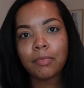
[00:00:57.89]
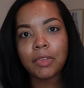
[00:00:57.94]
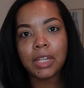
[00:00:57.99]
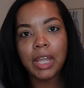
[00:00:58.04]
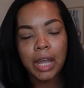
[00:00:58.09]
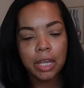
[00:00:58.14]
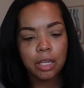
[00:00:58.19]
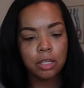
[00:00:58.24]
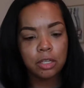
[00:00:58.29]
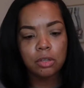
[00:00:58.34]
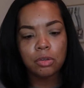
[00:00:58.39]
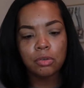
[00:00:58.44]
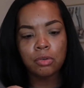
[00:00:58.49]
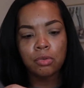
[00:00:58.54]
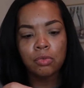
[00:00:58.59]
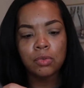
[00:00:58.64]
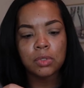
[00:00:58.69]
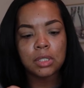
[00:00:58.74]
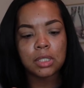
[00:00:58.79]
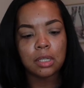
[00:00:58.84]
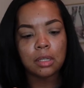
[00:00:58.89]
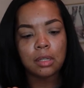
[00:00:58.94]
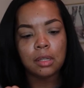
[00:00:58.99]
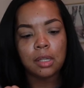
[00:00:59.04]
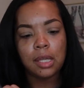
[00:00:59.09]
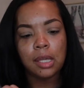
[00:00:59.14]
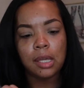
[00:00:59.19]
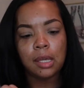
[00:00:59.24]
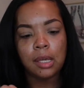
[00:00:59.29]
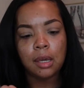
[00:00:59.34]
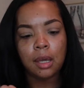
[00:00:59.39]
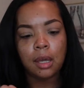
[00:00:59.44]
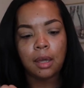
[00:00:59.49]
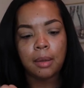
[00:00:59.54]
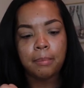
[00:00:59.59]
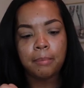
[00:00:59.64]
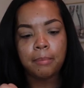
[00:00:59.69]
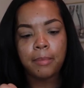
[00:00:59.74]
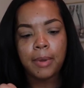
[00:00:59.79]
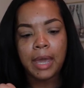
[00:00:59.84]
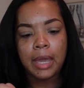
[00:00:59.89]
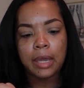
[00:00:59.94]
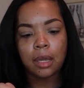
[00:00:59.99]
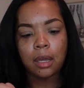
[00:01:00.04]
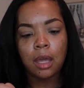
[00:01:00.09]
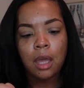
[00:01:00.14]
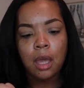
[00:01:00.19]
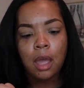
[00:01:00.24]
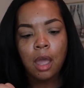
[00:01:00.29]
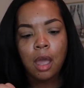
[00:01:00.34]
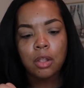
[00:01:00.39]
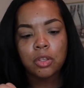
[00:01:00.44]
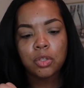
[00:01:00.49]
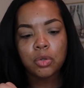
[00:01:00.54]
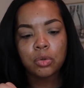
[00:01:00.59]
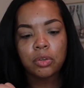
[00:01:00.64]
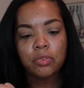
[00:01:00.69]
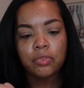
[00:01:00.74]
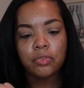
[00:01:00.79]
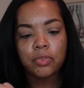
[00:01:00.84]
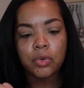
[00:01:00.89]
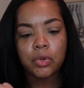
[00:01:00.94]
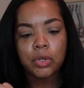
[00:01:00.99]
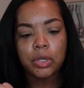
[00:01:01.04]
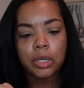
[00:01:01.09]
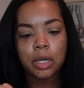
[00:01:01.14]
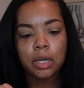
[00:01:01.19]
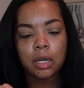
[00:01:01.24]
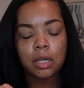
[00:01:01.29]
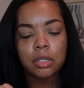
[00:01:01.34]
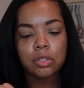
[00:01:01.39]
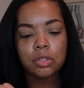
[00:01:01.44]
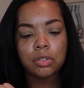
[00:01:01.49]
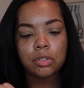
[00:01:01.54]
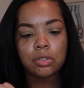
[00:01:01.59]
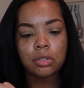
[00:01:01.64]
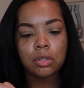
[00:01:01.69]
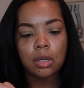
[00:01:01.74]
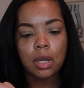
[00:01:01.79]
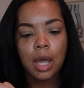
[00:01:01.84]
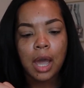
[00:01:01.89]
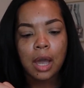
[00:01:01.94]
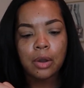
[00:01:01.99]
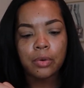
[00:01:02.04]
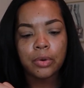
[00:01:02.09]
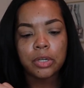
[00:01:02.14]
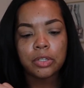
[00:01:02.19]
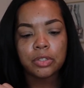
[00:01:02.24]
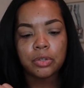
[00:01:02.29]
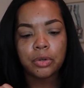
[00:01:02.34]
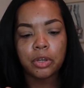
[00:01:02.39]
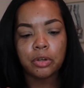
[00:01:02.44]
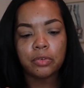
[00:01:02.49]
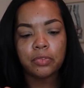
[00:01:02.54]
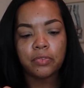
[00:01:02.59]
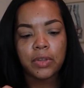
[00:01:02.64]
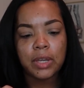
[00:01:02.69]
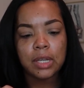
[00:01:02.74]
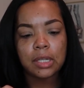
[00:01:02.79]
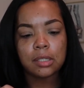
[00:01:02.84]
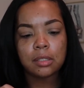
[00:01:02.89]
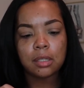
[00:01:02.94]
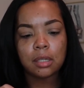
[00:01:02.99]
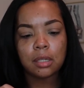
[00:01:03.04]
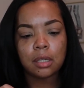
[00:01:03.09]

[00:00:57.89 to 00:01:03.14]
I used the MAC 24 Hour Studio Fix